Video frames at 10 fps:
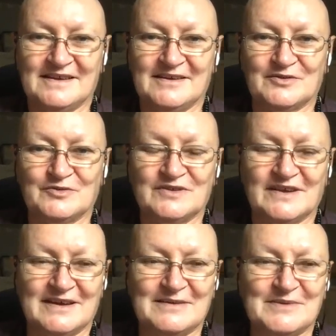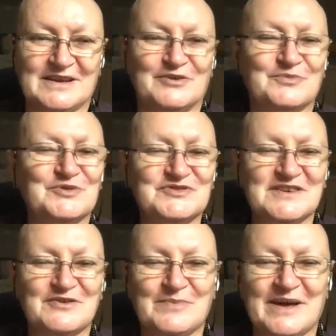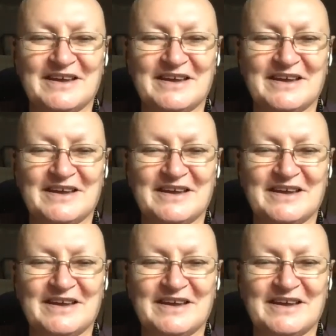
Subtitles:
Have a good time, and I hope to see you